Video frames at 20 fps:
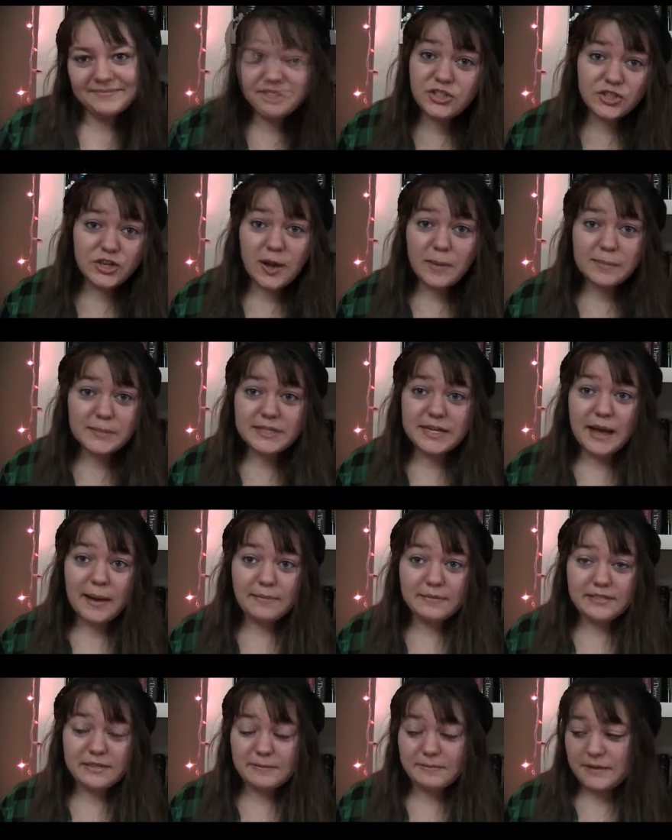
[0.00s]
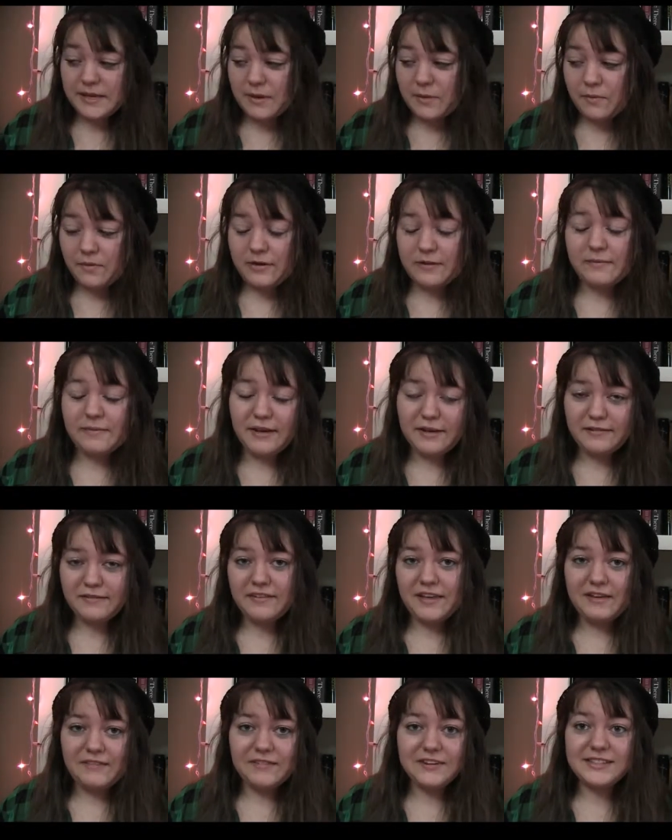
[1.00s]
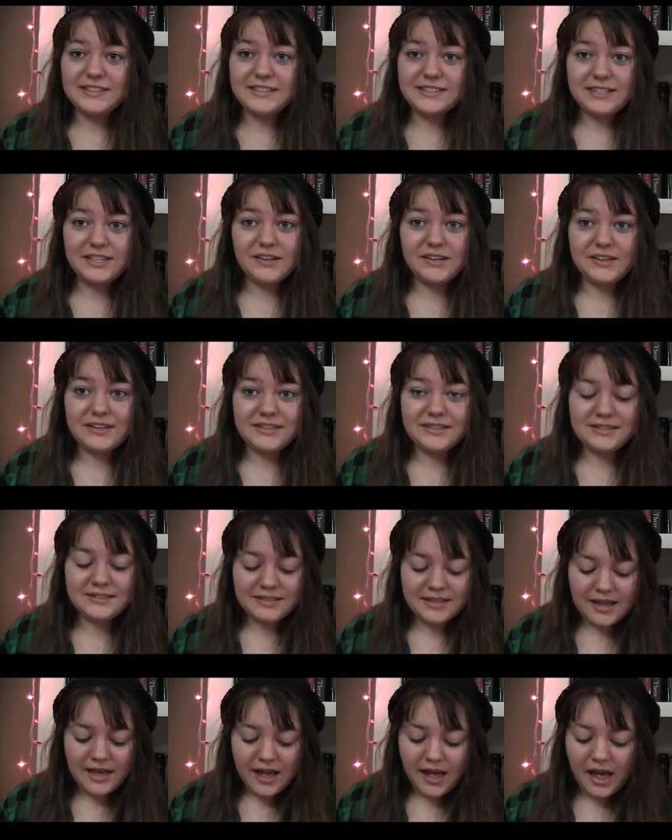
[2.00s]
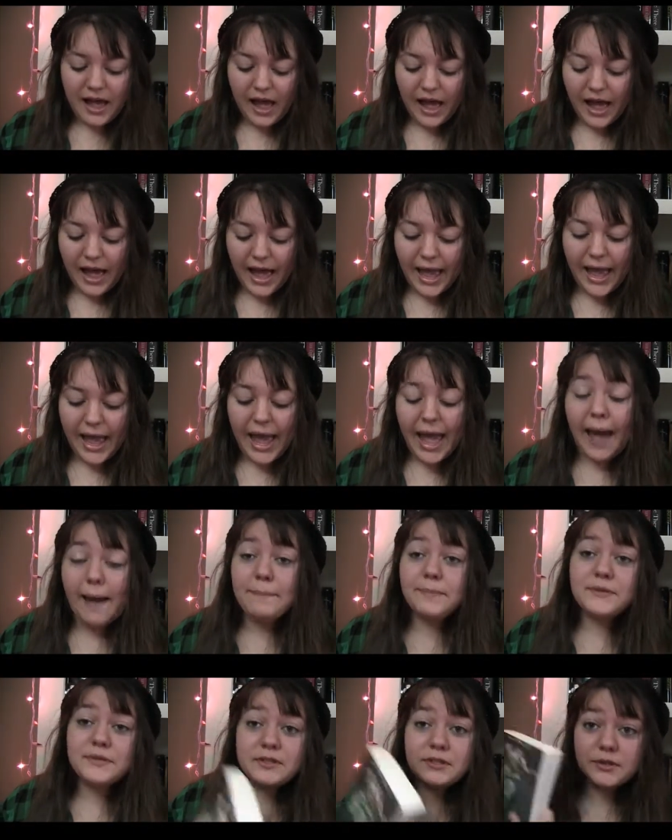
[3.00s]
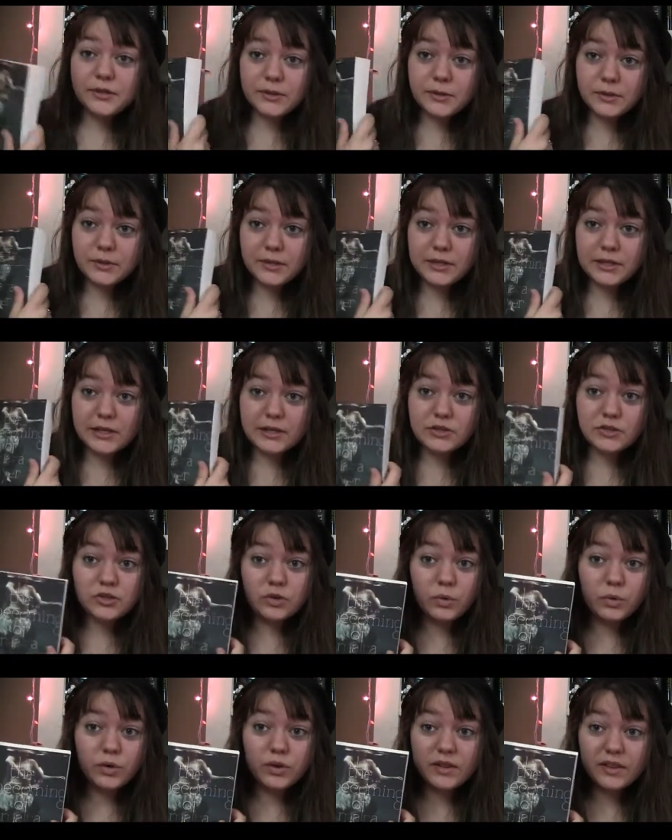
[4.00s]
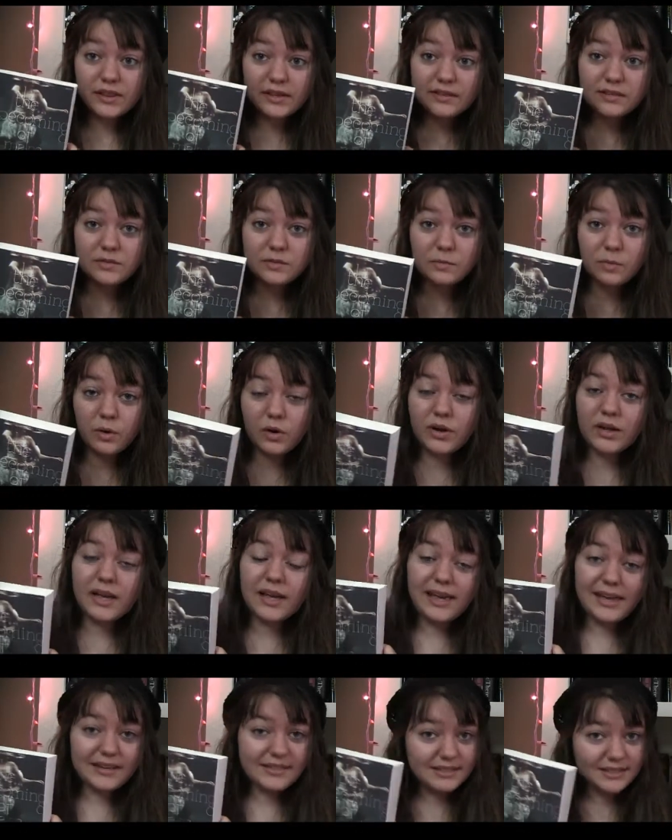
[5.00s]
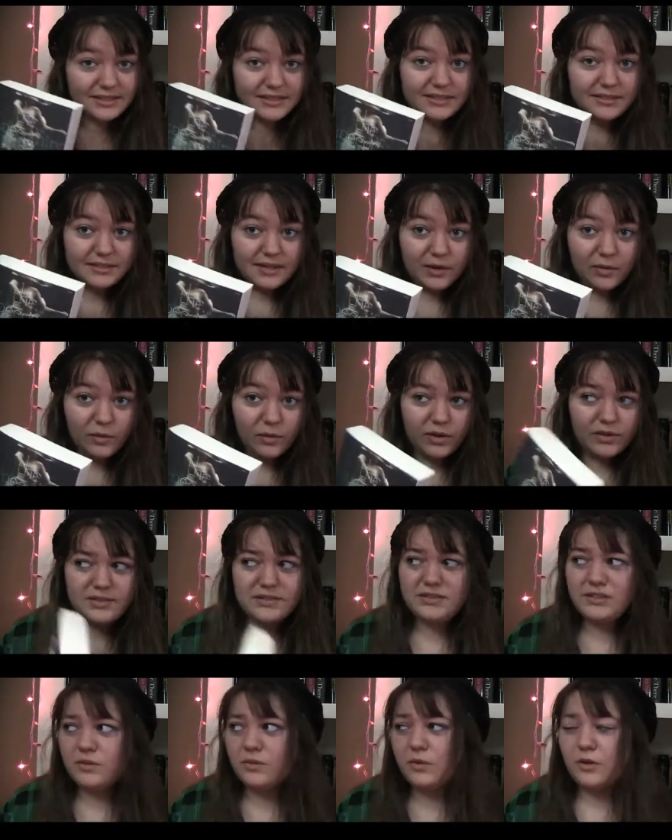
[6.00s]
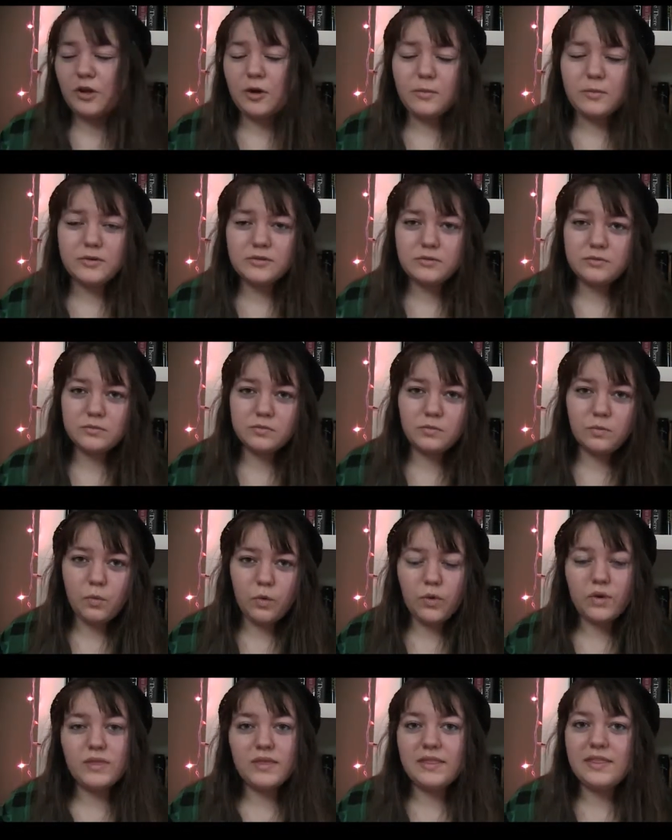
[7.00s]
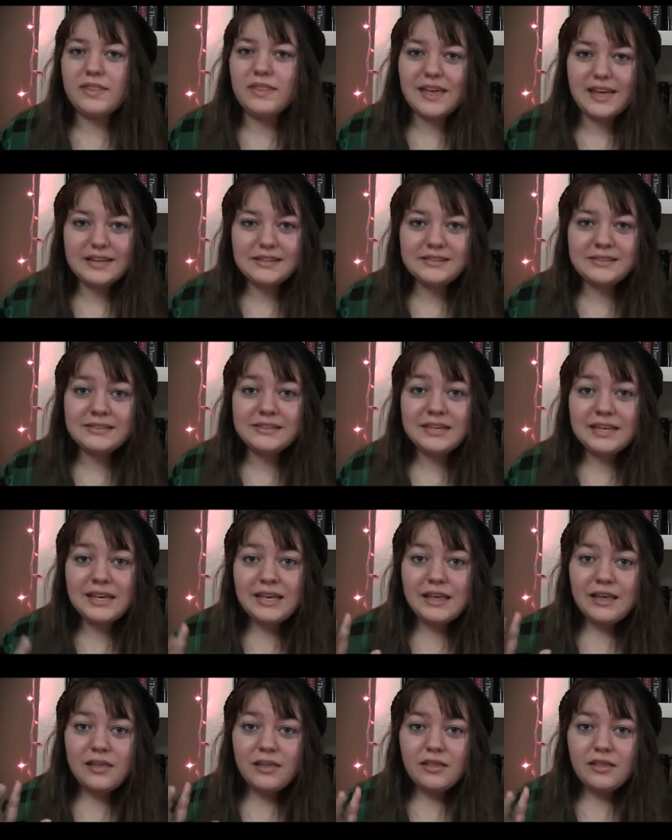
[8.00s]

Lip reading: This has jumped up to be one of my favorite series. I absolutely adore this book and its sequel. Its sequel almost more than this.